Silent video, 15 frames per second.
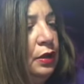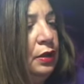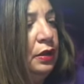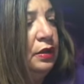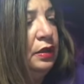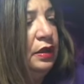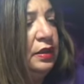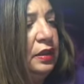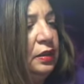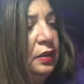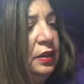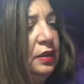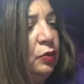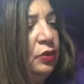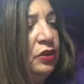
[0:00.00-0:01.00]
this,
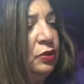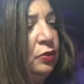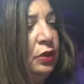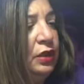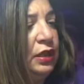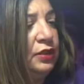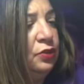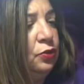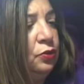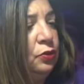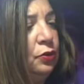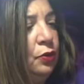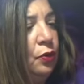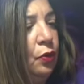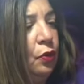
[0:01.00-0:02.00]
this crystal connects you
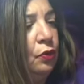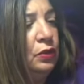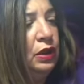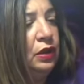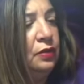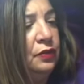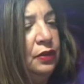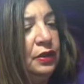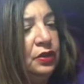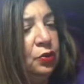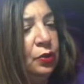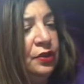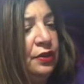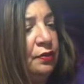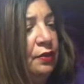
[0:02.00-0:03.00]
to your own infinite
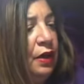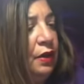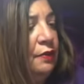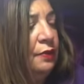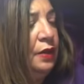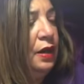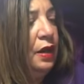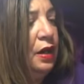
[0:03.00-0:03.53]
source of love.